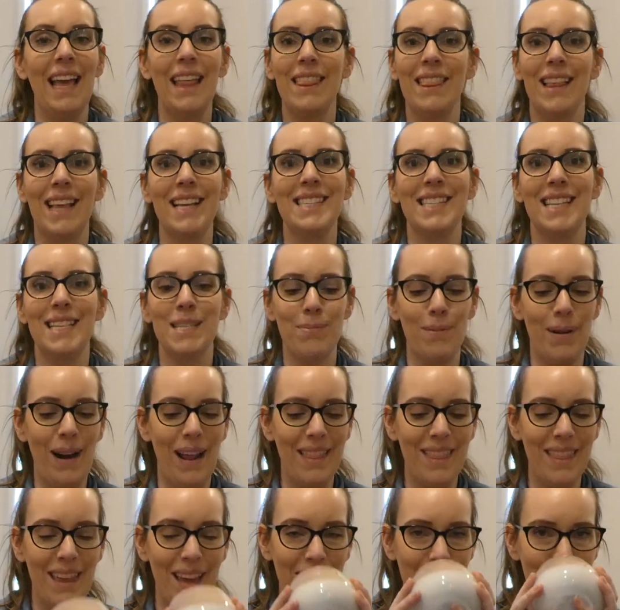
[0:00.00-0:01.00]
Because this one, I
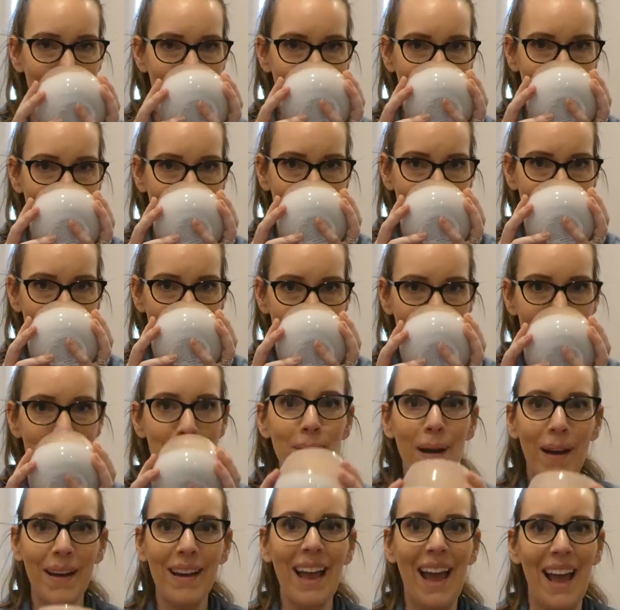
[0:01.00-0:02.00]
think,
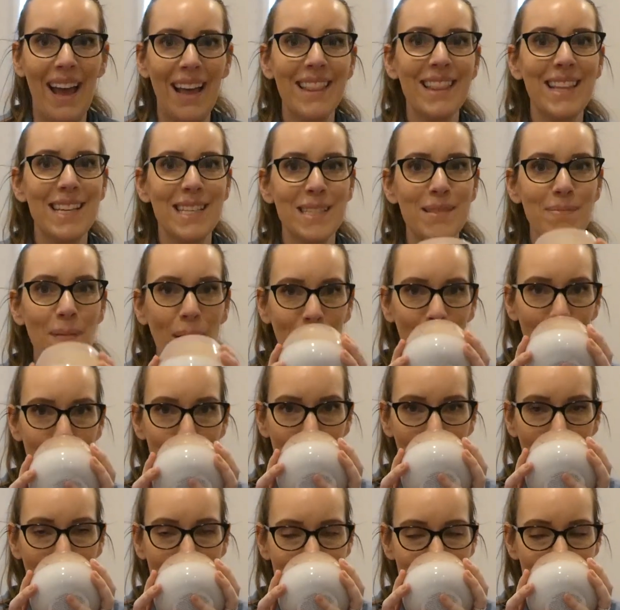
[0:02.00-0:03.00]
this smelled the
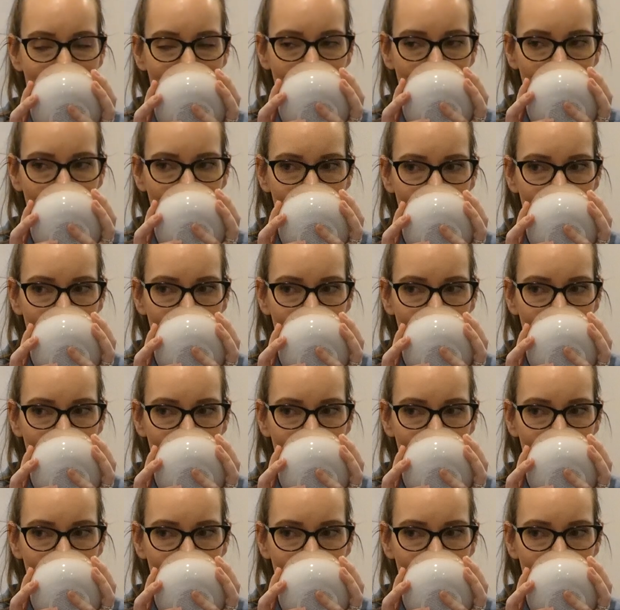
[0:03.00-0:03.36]
best.